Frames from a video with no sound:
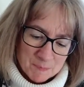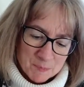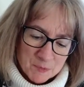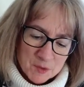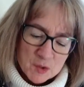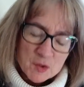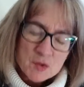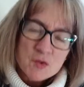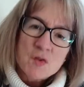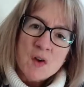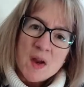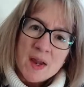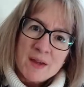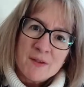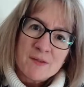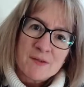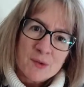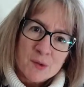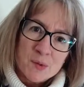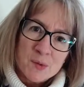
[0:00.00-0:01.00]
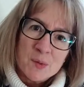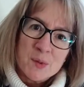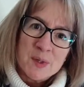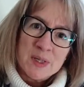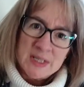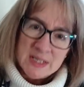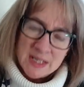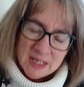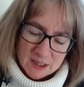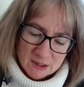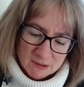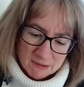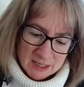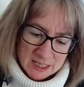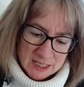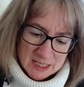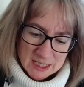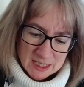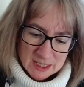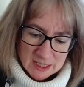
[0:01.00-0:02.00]
straightforward
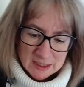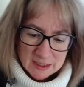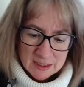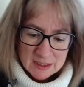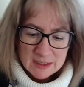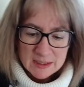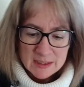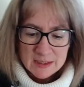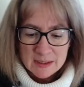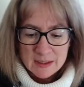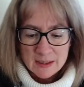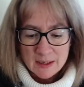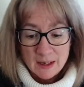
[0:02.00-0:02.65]
ingredients.